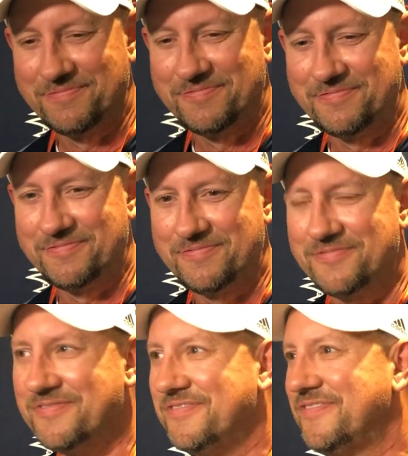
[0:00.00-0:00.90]
What were the
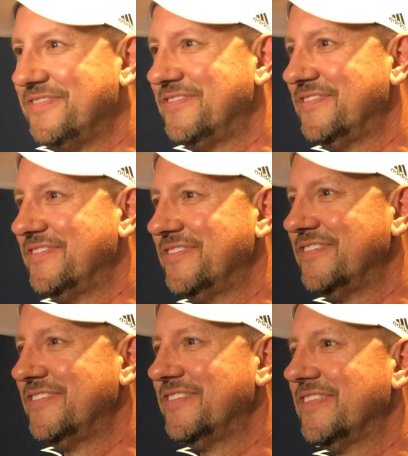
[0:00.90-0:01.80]
advantages of
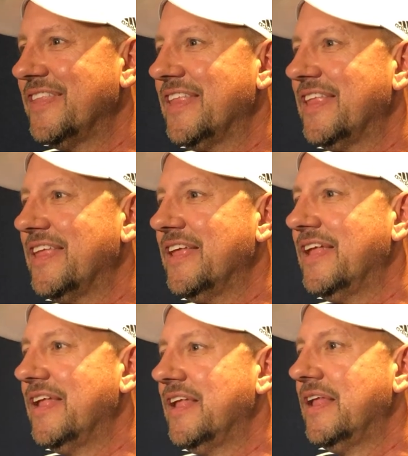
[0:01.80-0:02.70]
moving Ernesto back
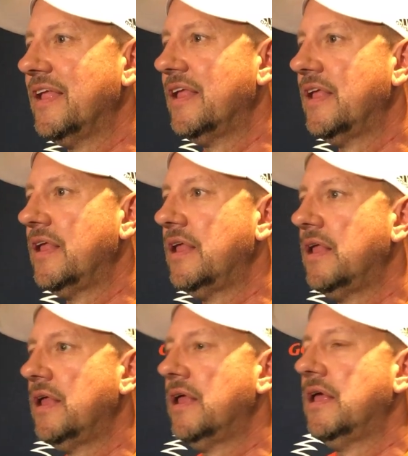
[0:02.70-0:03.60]
to center? What does he bring to
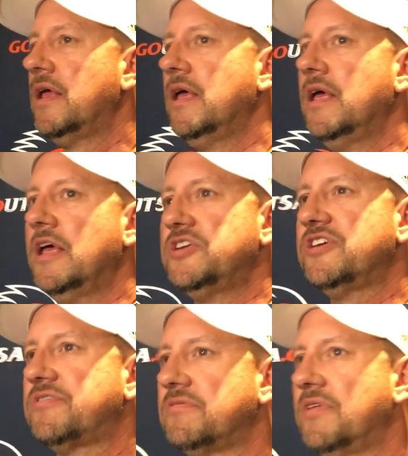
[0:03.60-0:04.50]
that position?
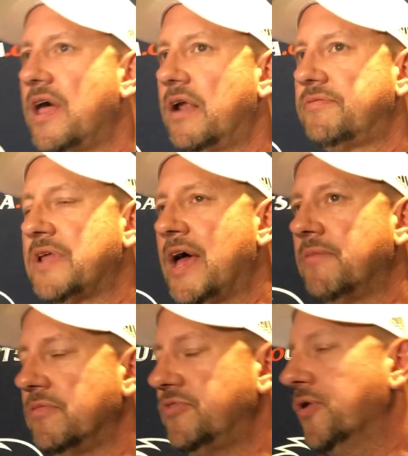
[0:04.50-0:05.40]
Just a lot of time
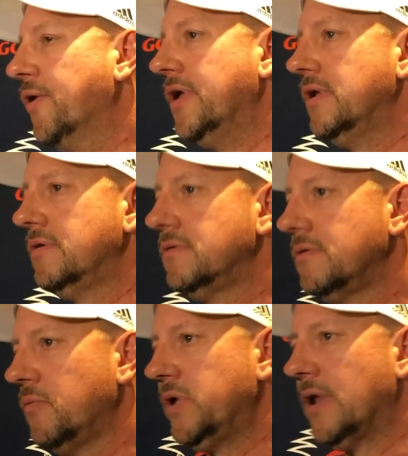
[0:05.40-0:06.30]
of doing it.
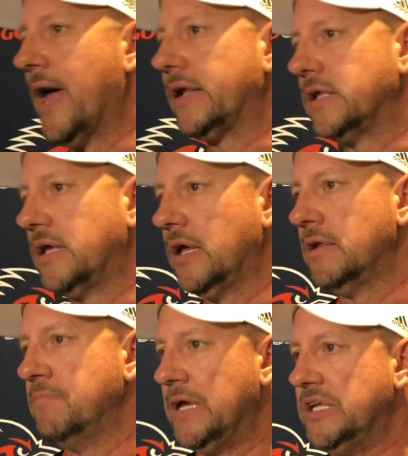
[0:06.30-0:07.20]
We'd like to get
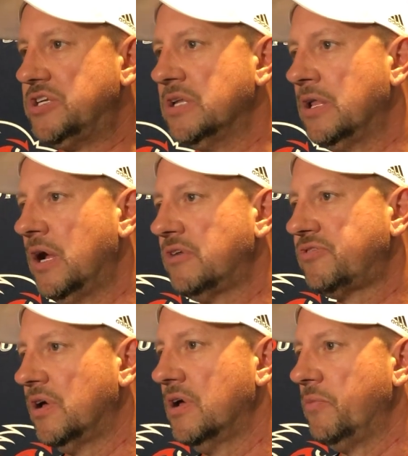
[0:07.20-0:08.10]
Meach in there
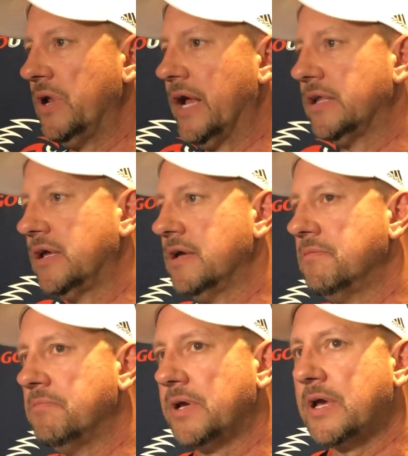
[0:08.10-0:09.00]
some. We'd like to get
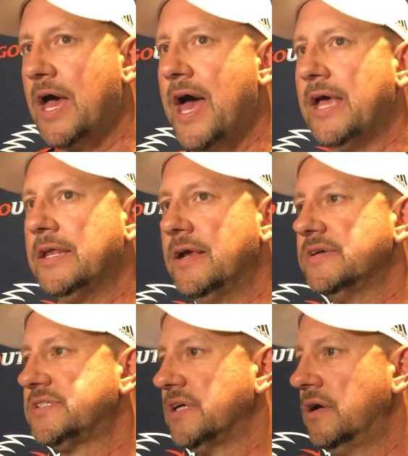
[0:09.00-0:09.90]
Mackay in there
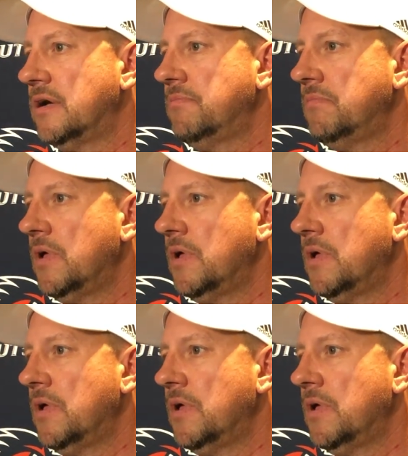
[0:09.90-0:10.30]
some